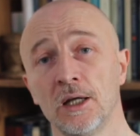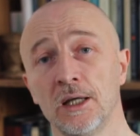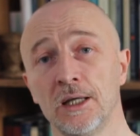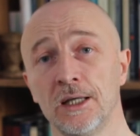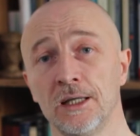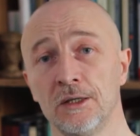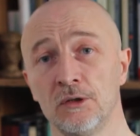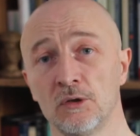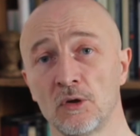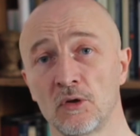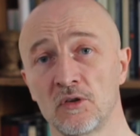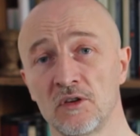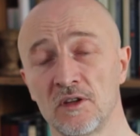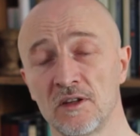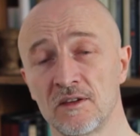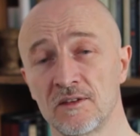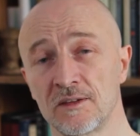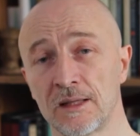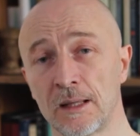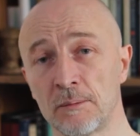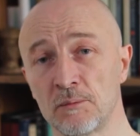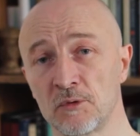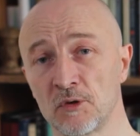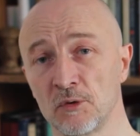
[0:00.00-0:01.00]
in your 6
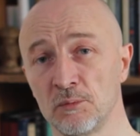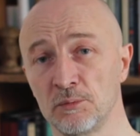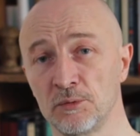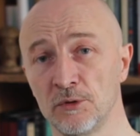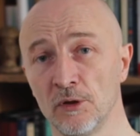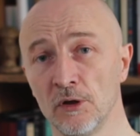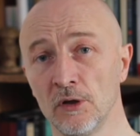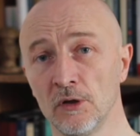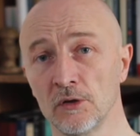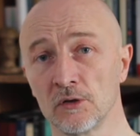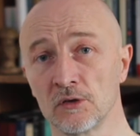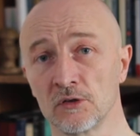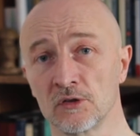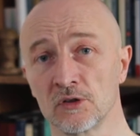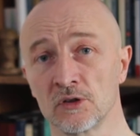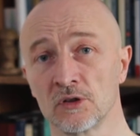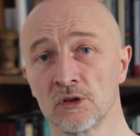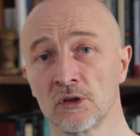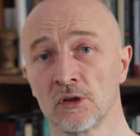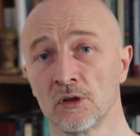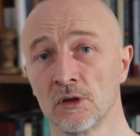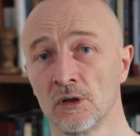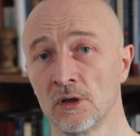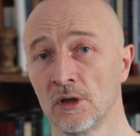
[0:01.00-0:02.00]
steps
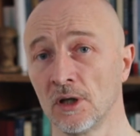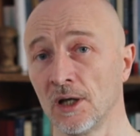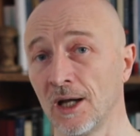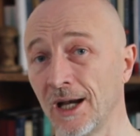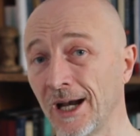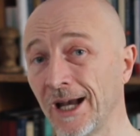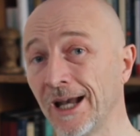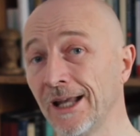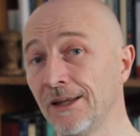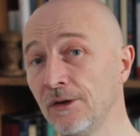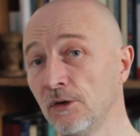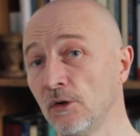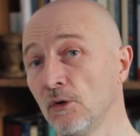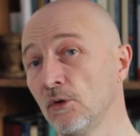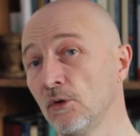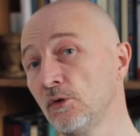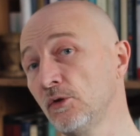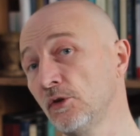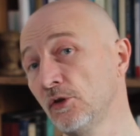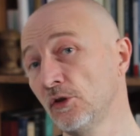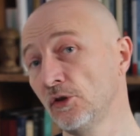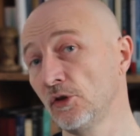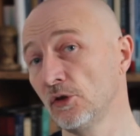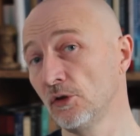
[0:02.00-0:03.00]
approach, and you
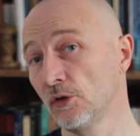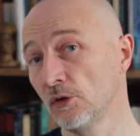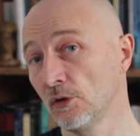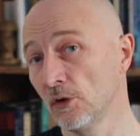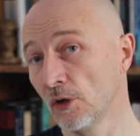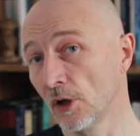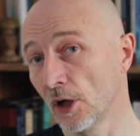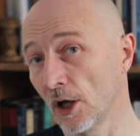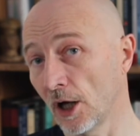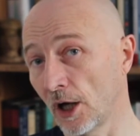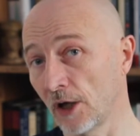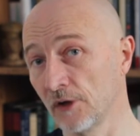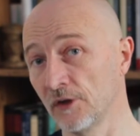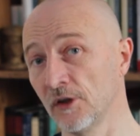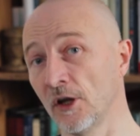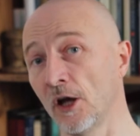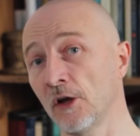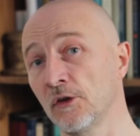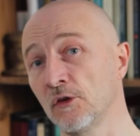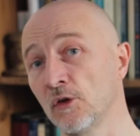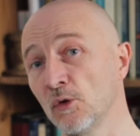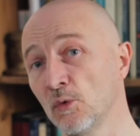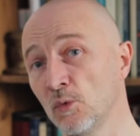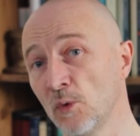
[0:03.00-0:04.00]
are
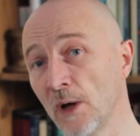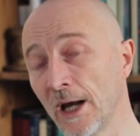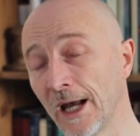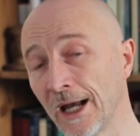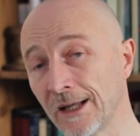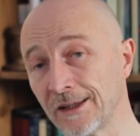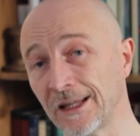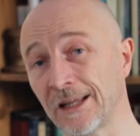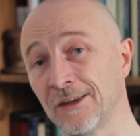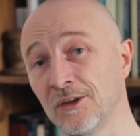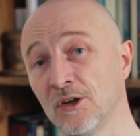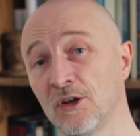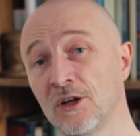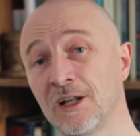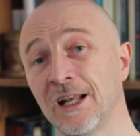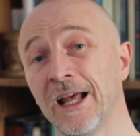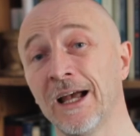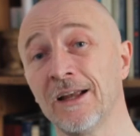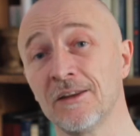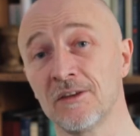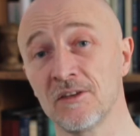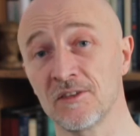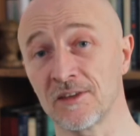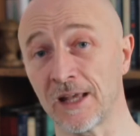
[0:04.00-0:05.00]
not aware that the
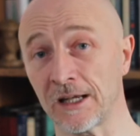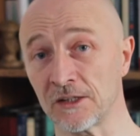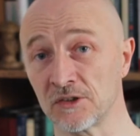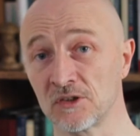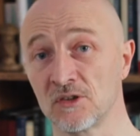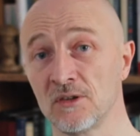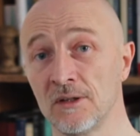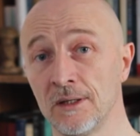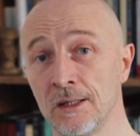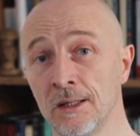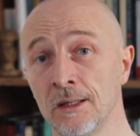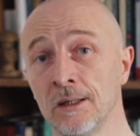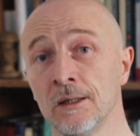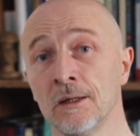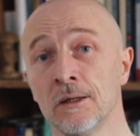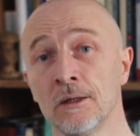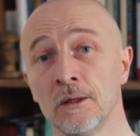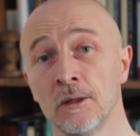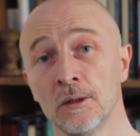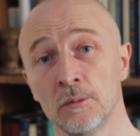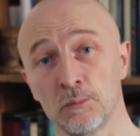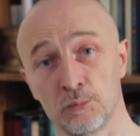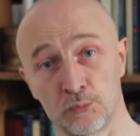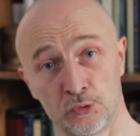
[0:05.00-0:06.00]
client is actually
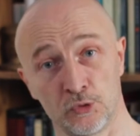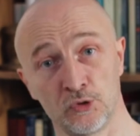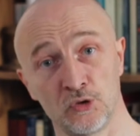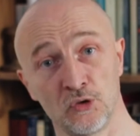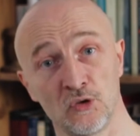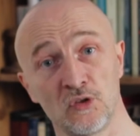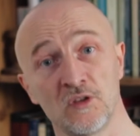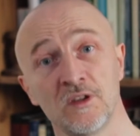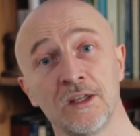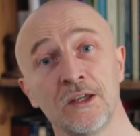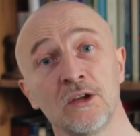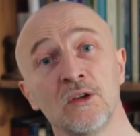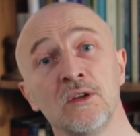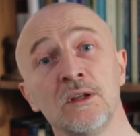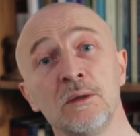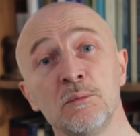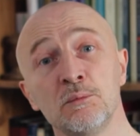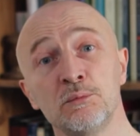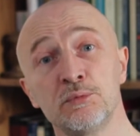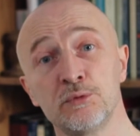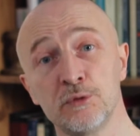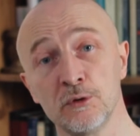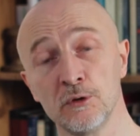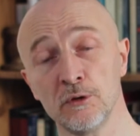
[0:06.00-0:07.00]
producing an
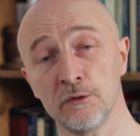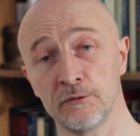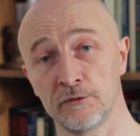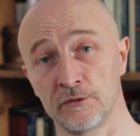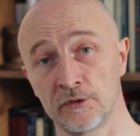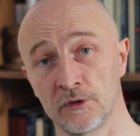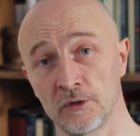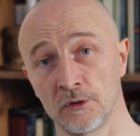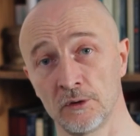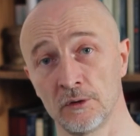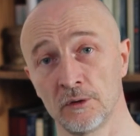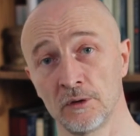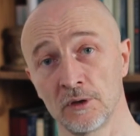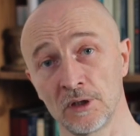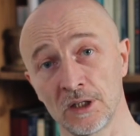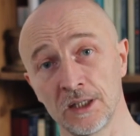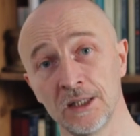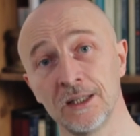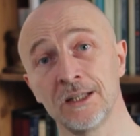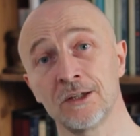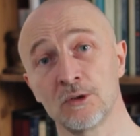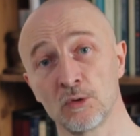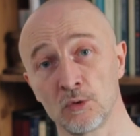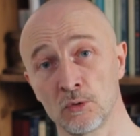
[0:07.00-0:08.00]
improved
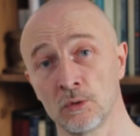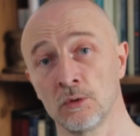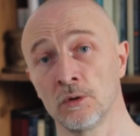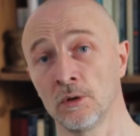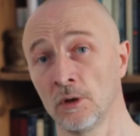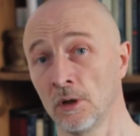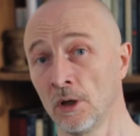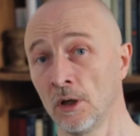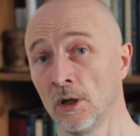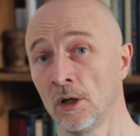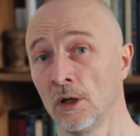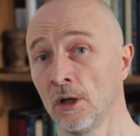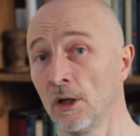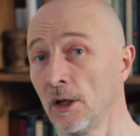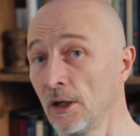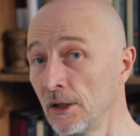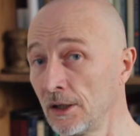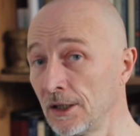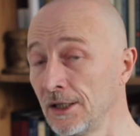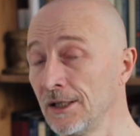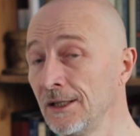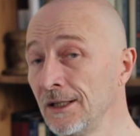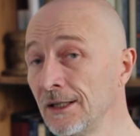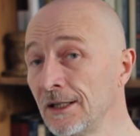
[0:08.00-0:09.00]

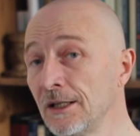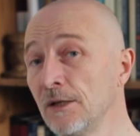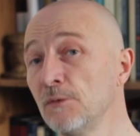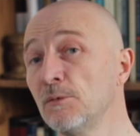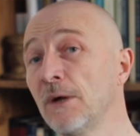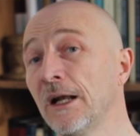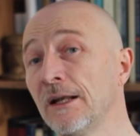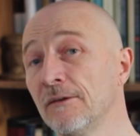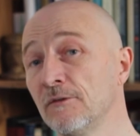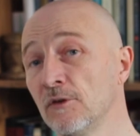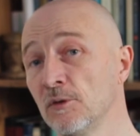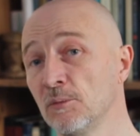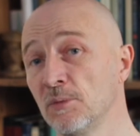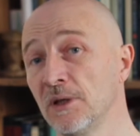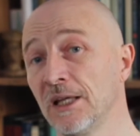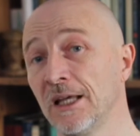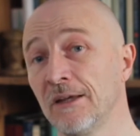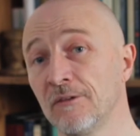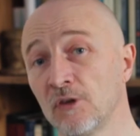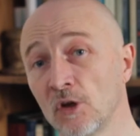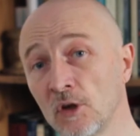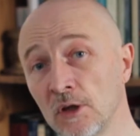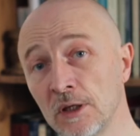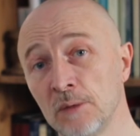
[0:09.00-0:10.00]
clinically relevant
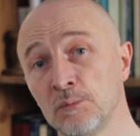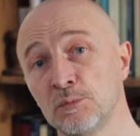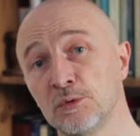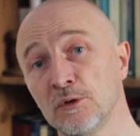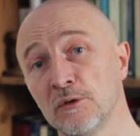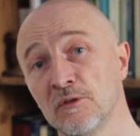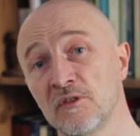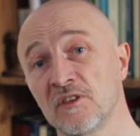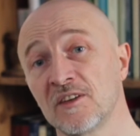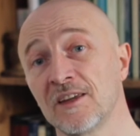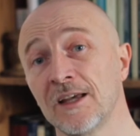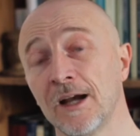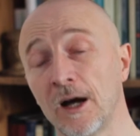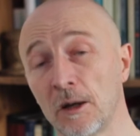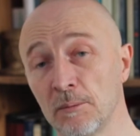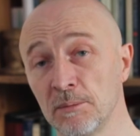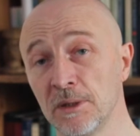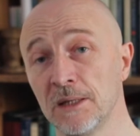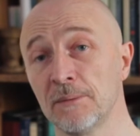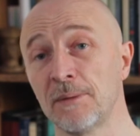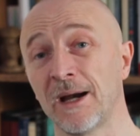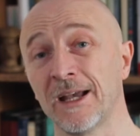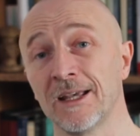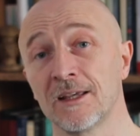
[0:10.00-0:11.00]
behavior, an improved
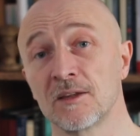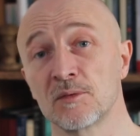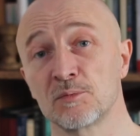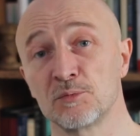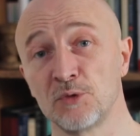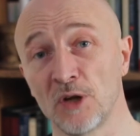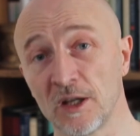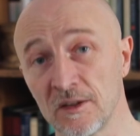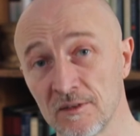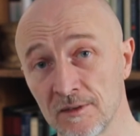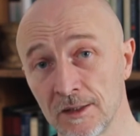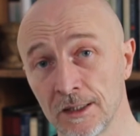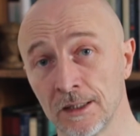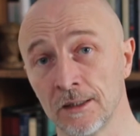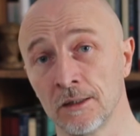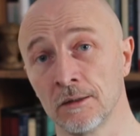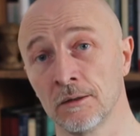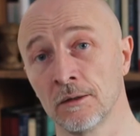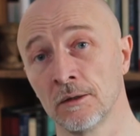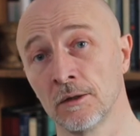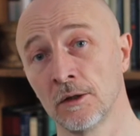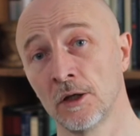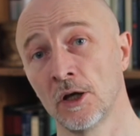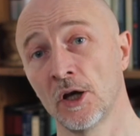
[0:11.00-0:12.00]
CRB by expressing
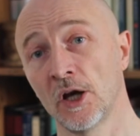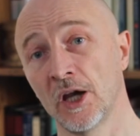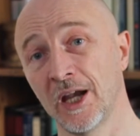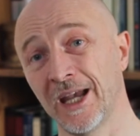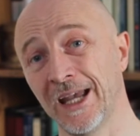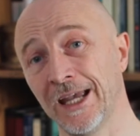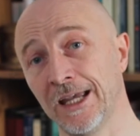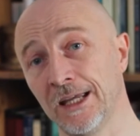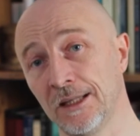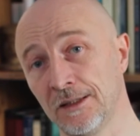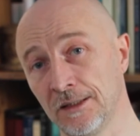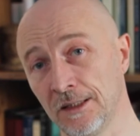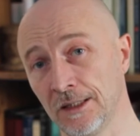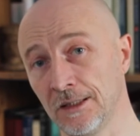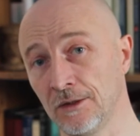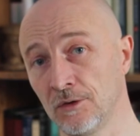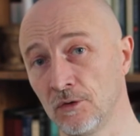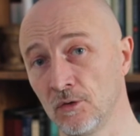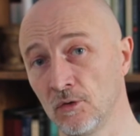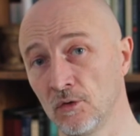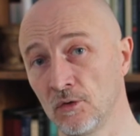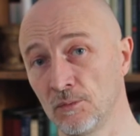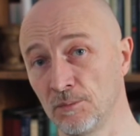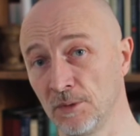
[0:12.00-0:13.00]
a need
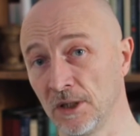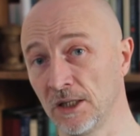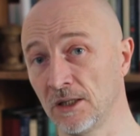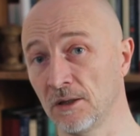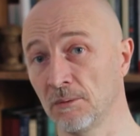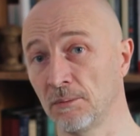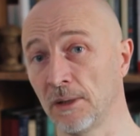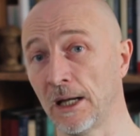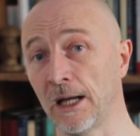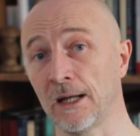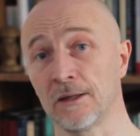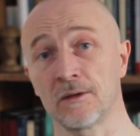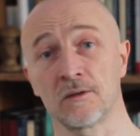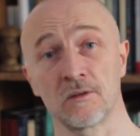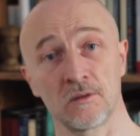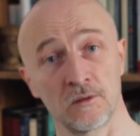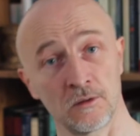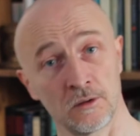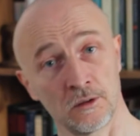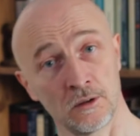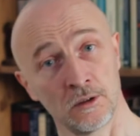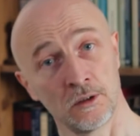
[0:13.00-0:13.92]
to speak about